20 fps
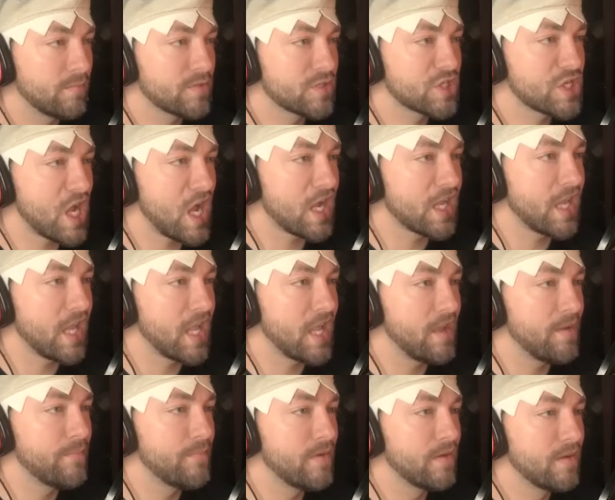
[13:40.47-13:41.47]
shocking
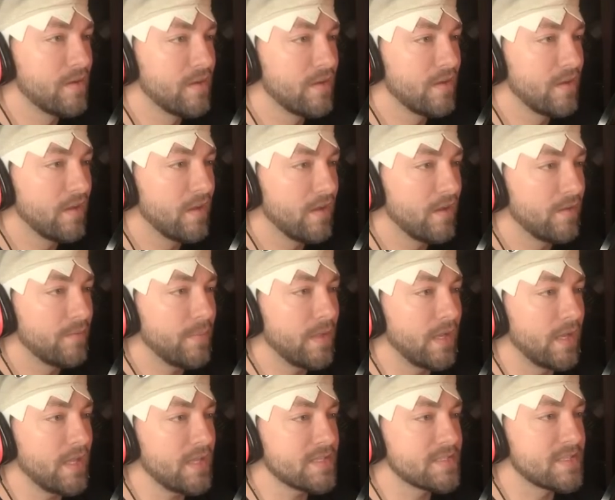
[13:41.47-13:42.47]
him.
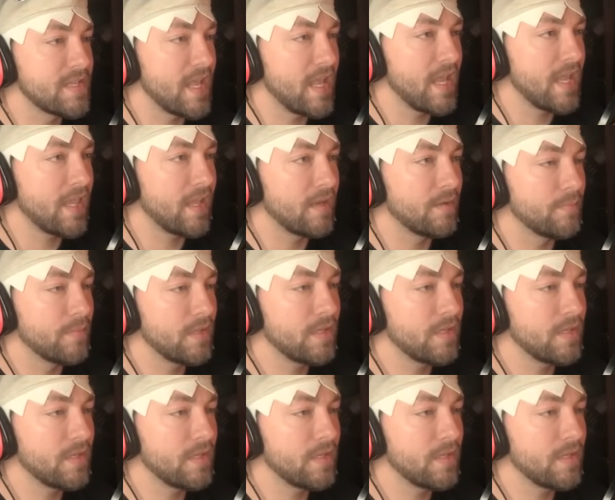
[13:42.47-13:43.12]
Man, he's taking him.